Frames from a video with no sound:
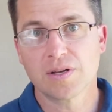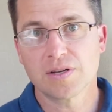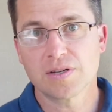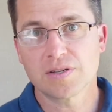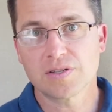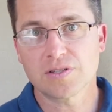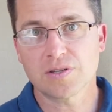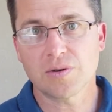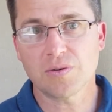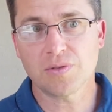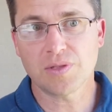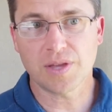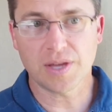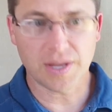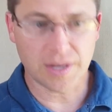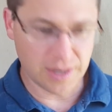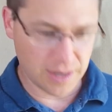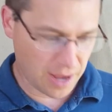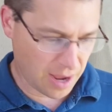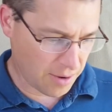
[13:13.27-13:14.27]
so
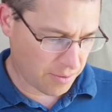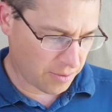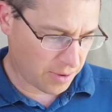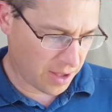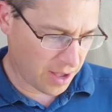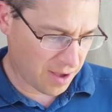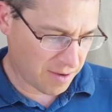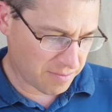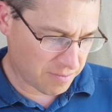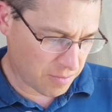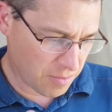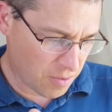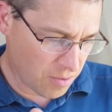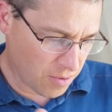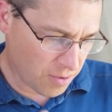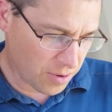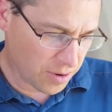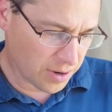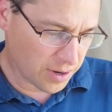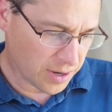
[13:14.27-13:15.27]
that I will have
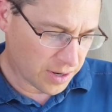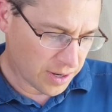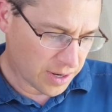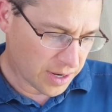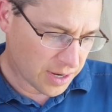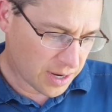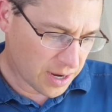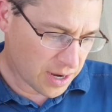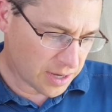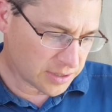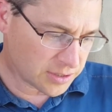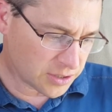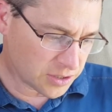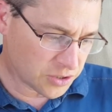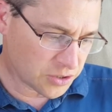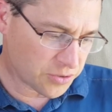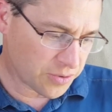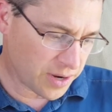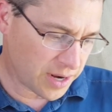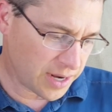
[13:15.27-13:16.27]
more
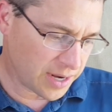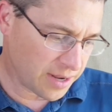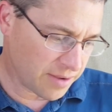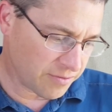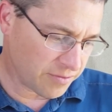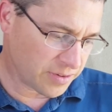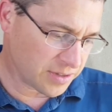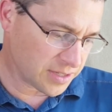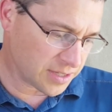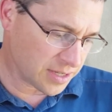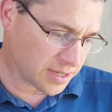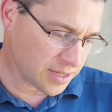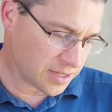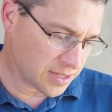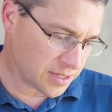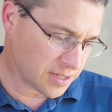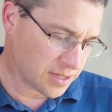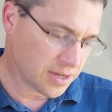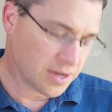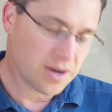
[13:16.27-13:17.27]
concentrated
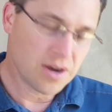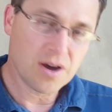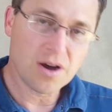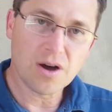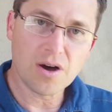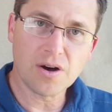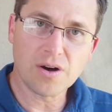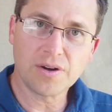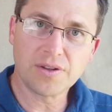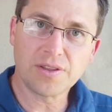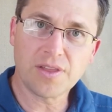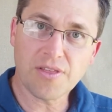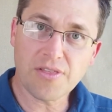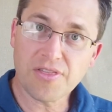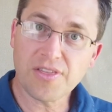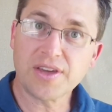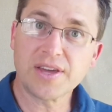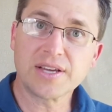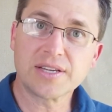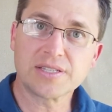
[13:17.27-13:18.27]
emphasis on the
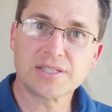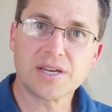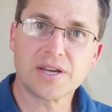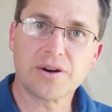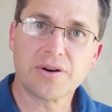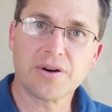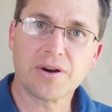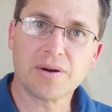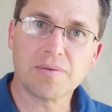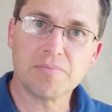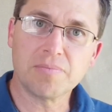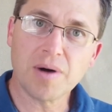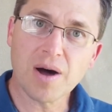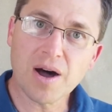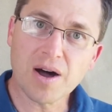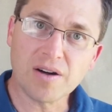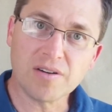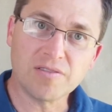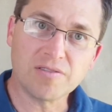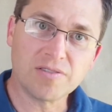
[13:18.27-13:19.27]
things that are
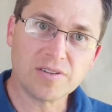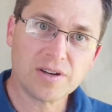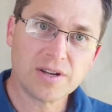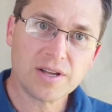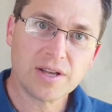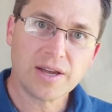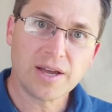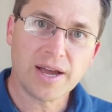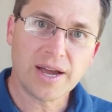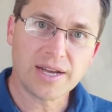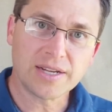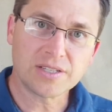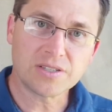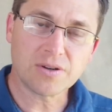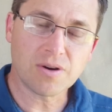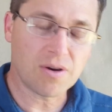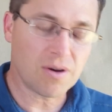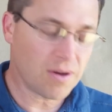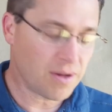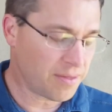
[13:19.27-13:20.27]
above. And
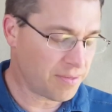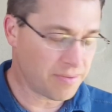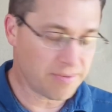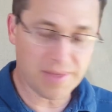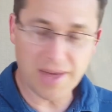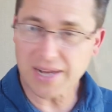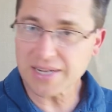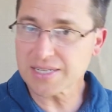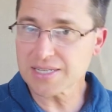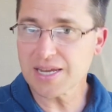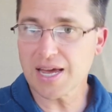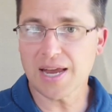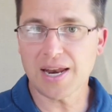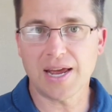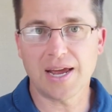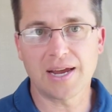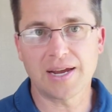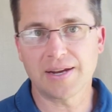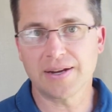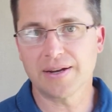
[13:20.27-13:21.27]
so that's not
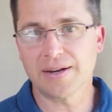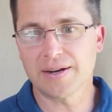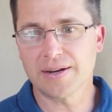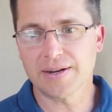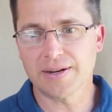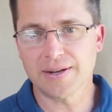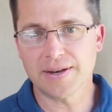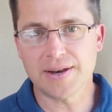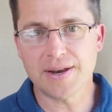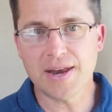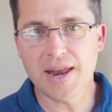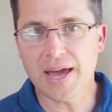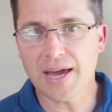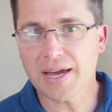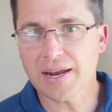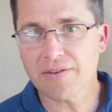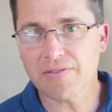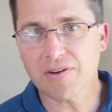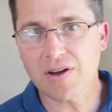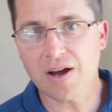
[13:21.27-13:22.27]
a uh,
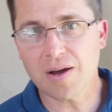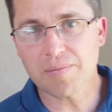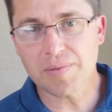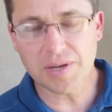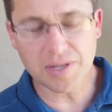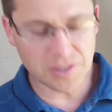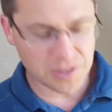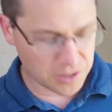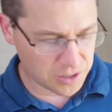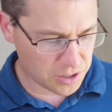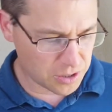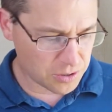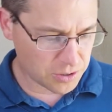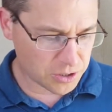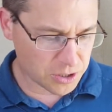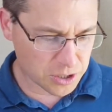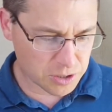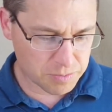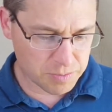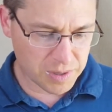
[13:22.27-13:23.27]
negative comment to you. it
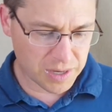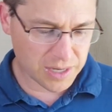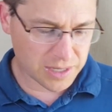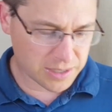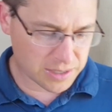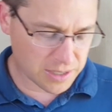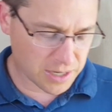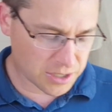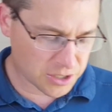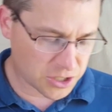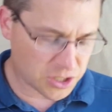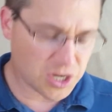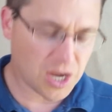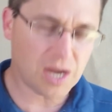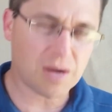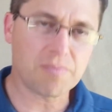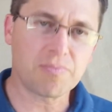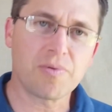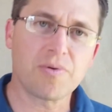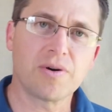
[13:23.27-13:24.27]
just be a, a,
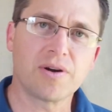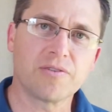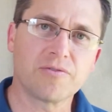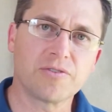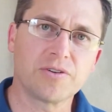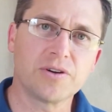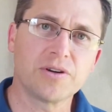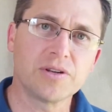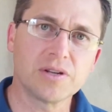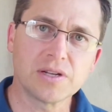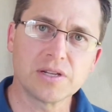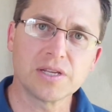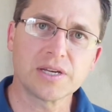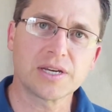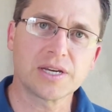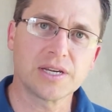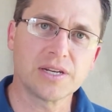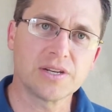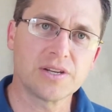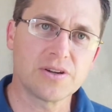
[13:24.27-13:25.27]
checkpoint for you to
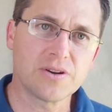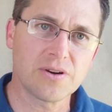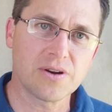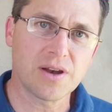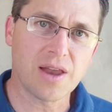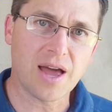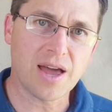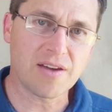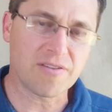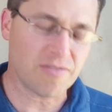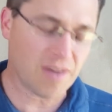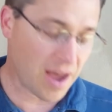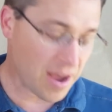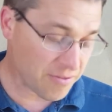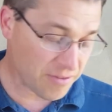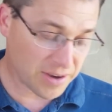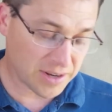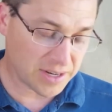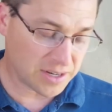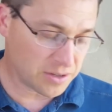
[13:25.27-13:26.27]
look into your life.
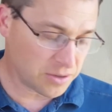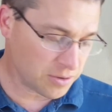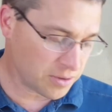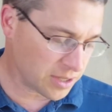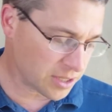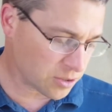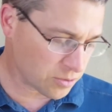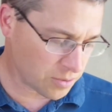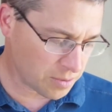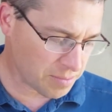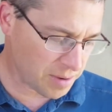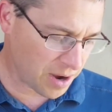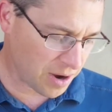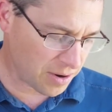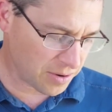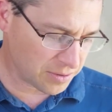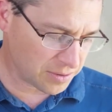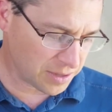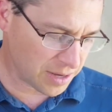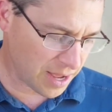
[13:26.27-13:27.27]
I've had to do this with my
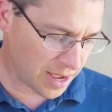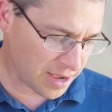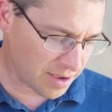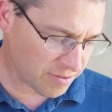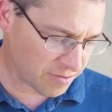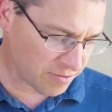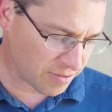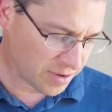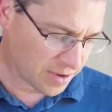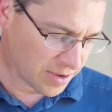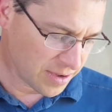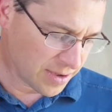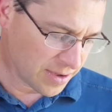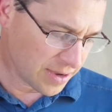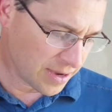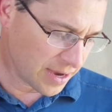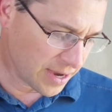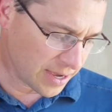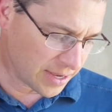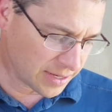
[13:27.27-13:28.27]
own life,
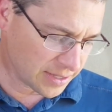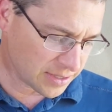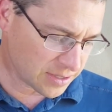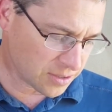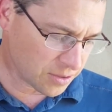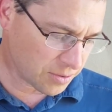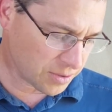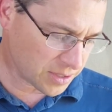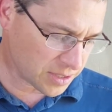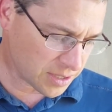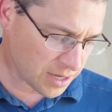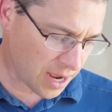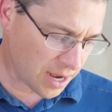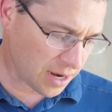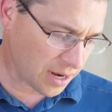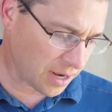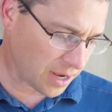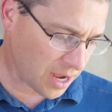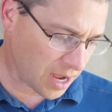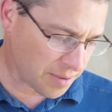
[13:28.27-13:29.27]
and so it's
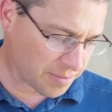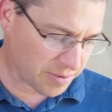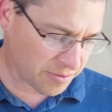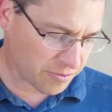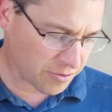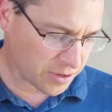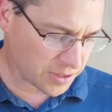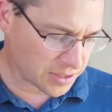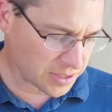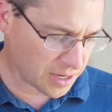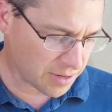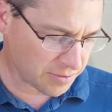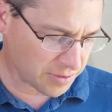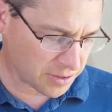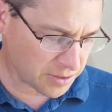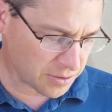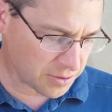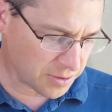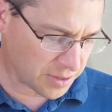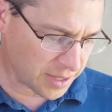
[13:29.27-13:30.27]
not uncommon for us to have to
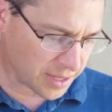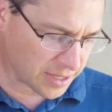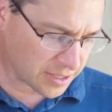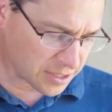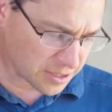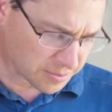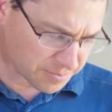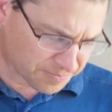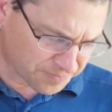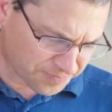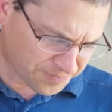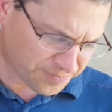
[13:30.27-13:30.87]
do this.